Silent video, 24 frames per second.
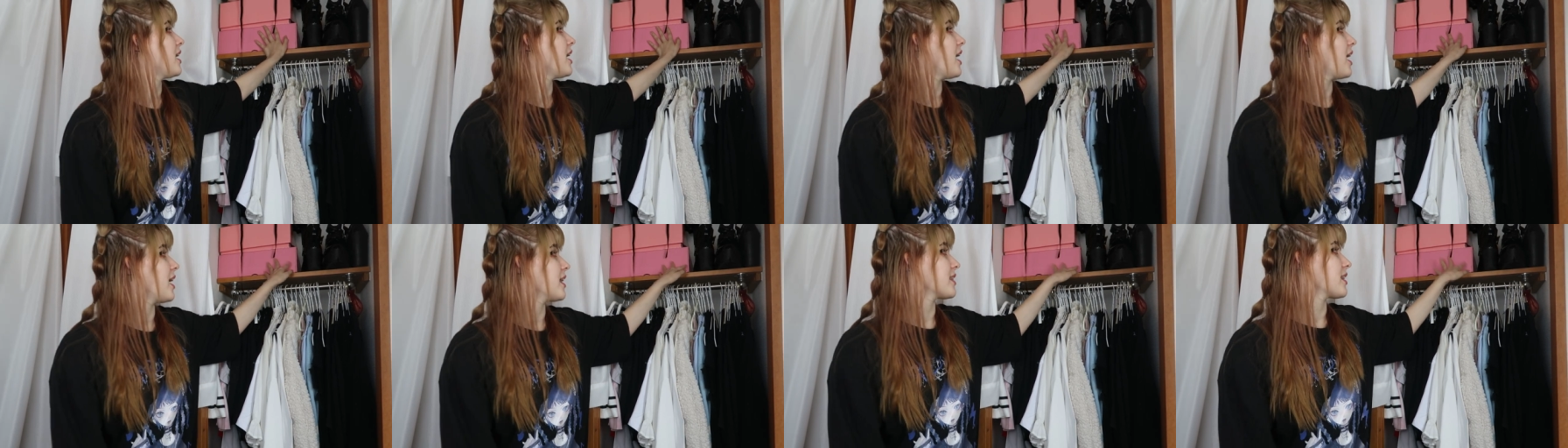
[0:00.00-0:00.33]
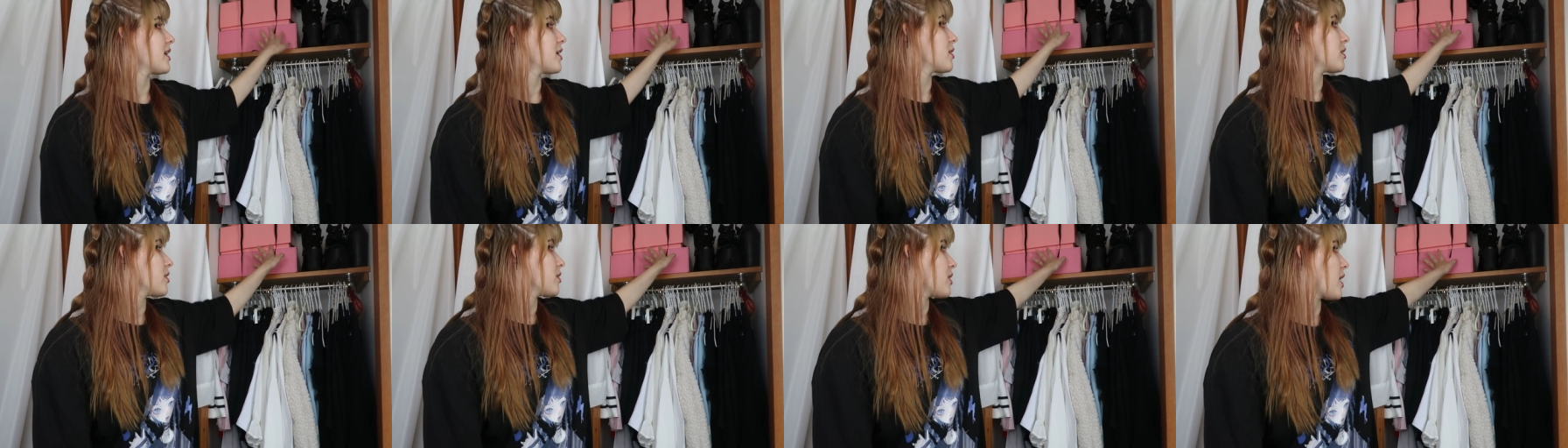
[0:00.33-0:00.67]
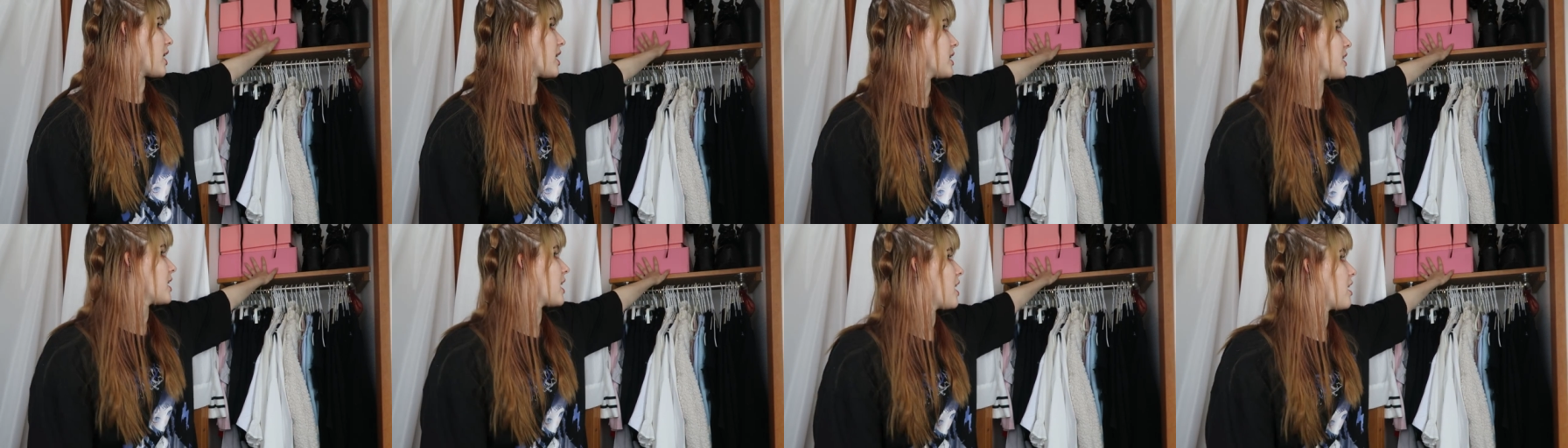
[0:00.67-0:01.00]
and then
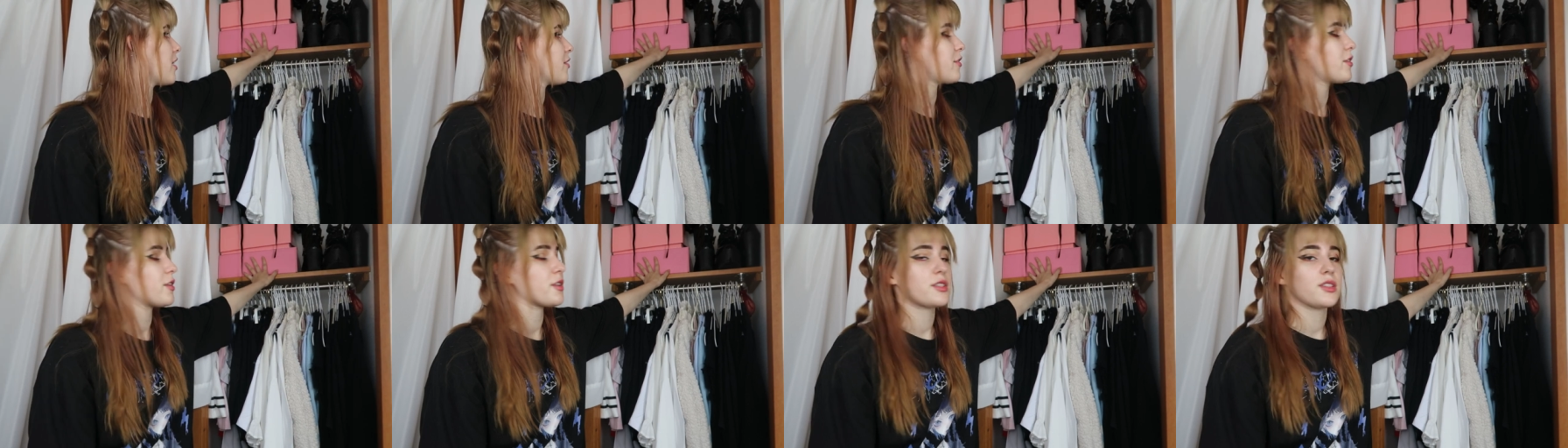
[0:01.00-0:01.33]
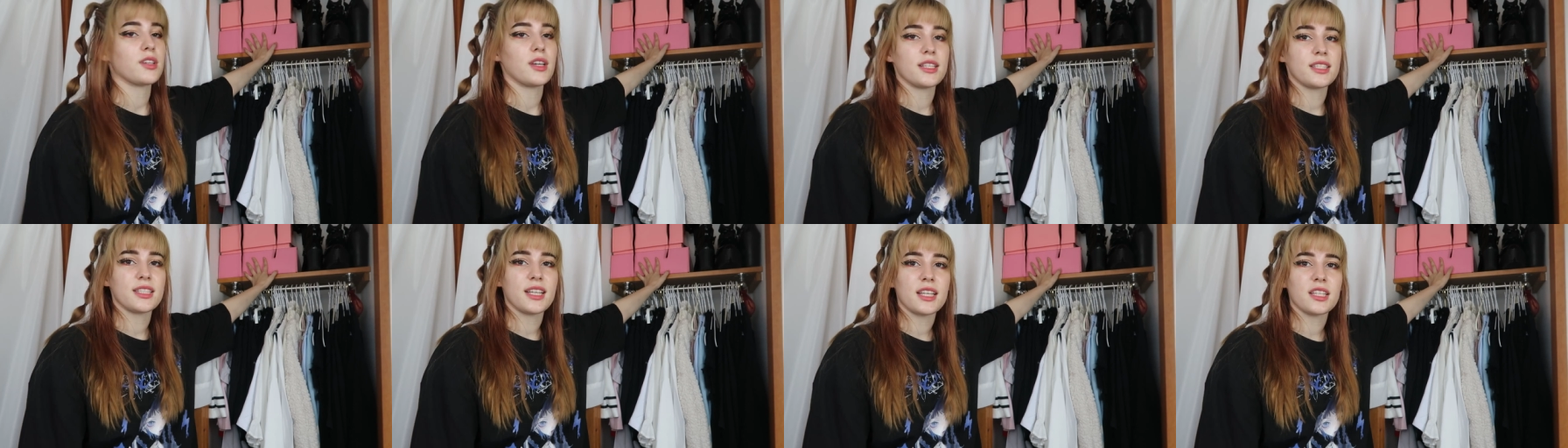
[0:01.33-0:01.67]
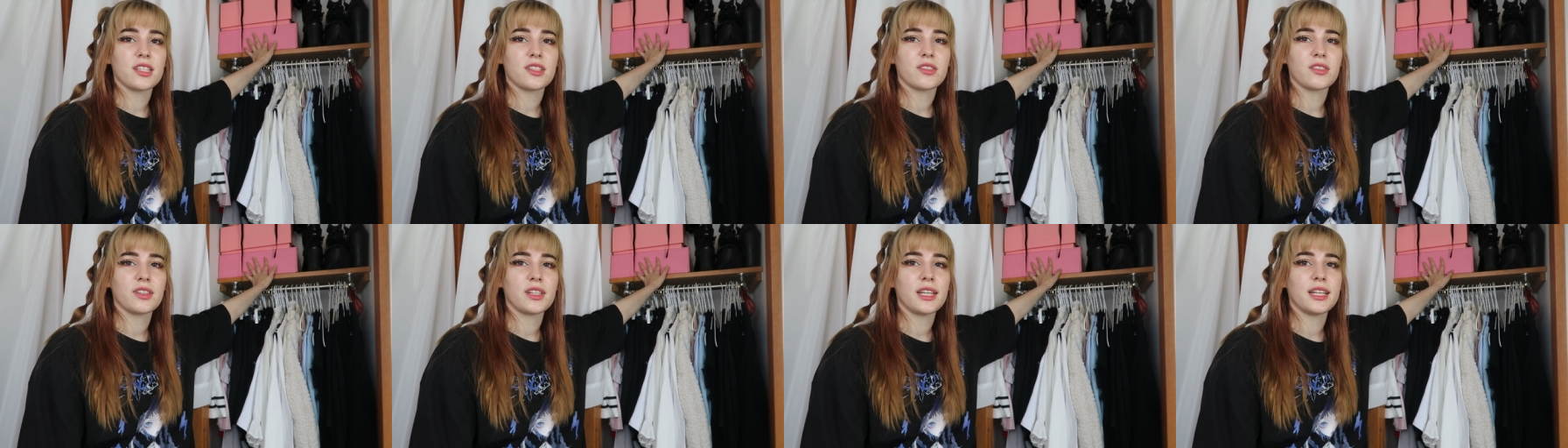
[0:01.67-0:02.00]
i have also
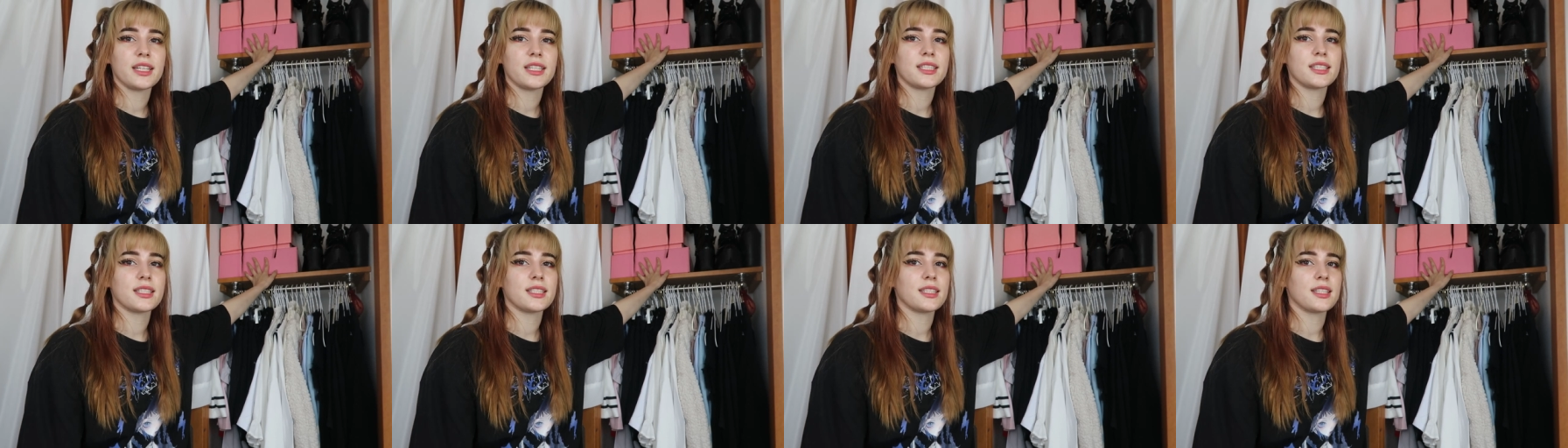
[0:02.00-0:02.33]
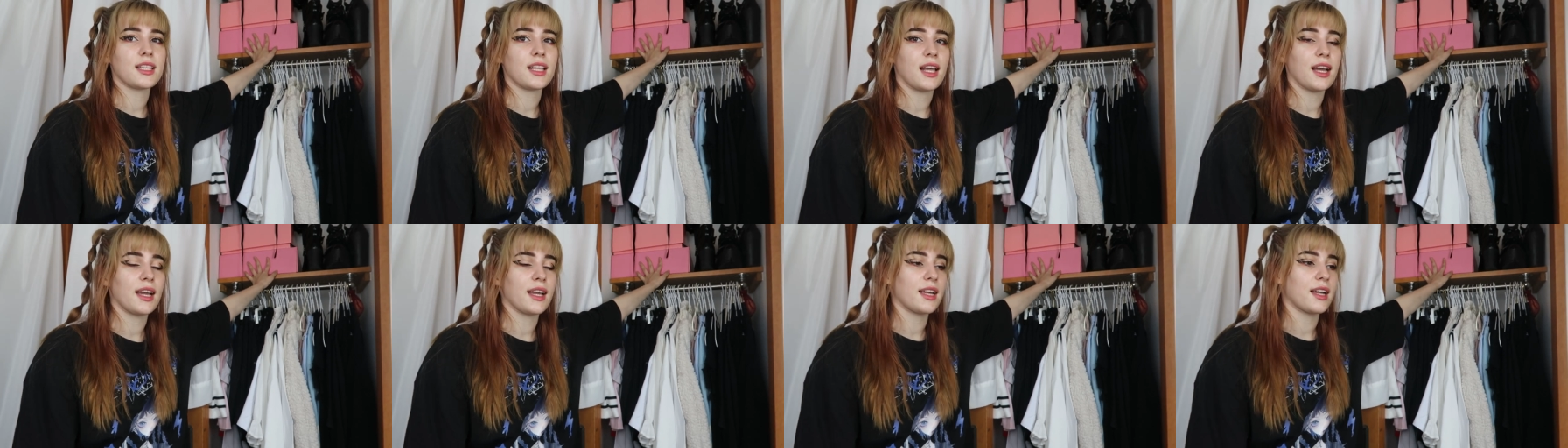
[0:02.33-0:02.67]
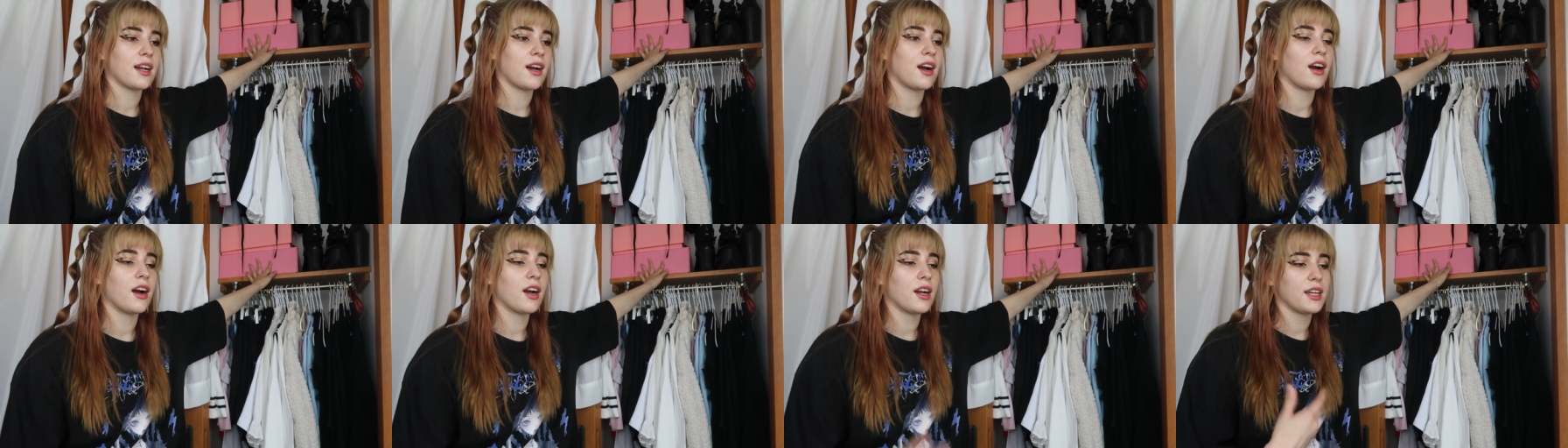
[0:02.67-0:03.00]
accessories like
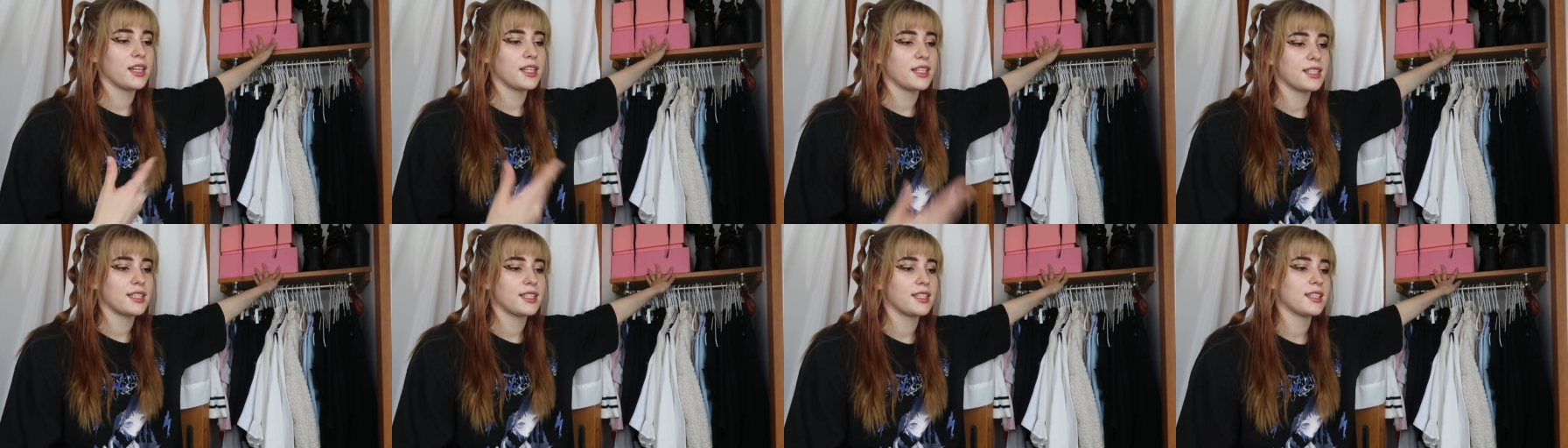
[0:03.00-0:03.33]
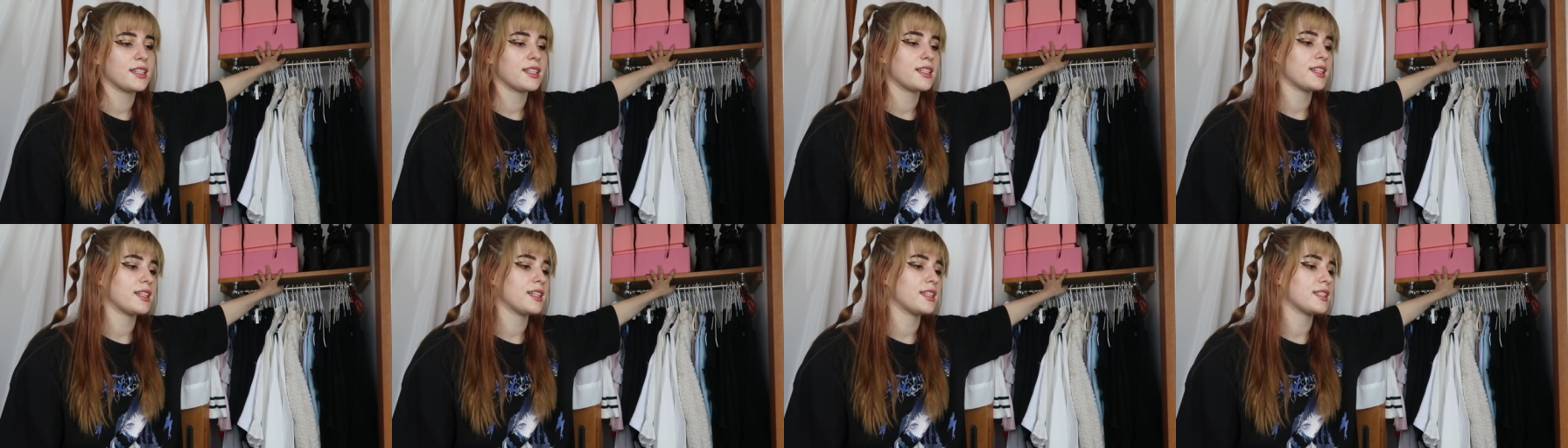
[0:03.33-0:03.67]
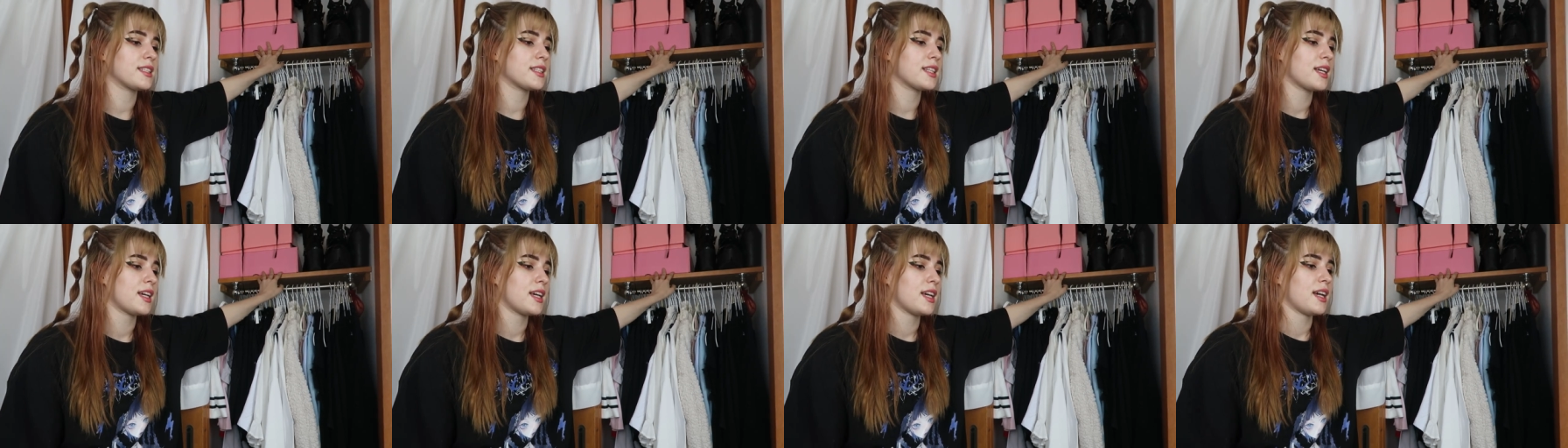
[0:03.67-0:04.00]

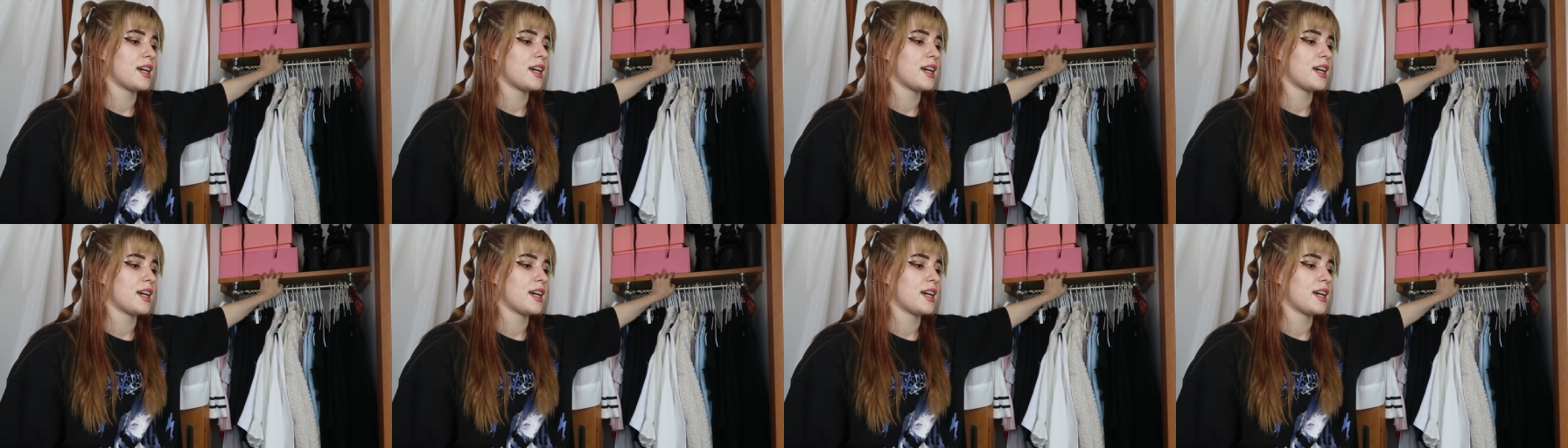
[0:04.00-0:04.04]
harnesses